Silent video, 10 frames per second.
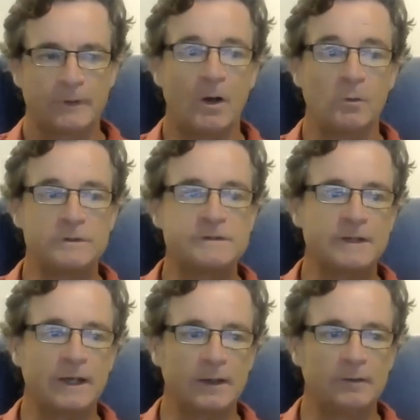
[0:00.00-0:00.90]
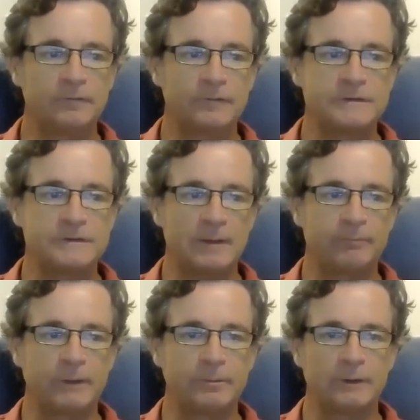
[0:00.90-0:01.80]
I would say for some
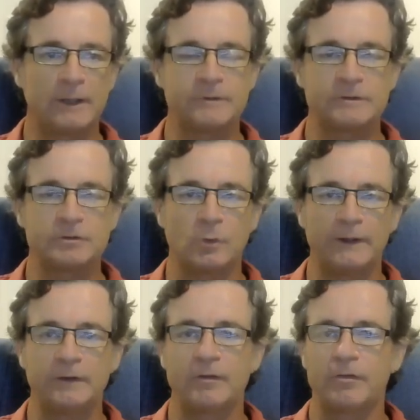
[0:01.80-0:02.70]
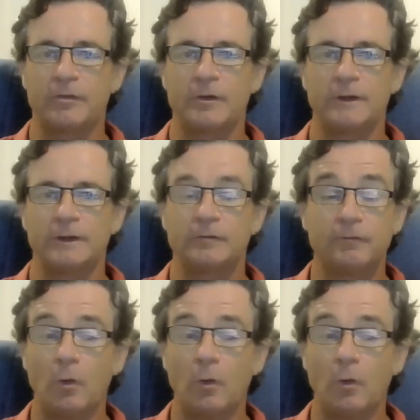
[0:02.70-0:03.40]
people up to 20 to 30 to